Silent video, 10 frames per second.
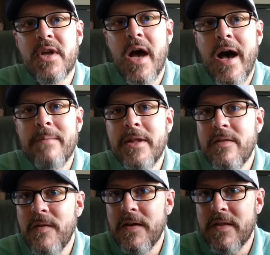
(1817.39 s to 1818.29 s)
common
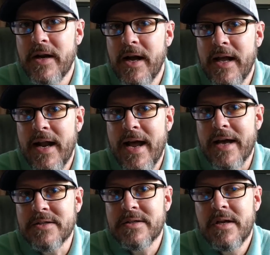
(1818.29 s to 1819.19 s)
thing that I get
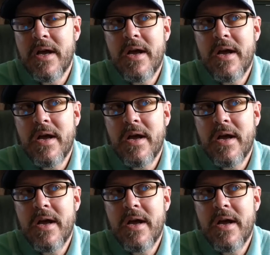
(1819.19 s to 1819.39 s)
asked.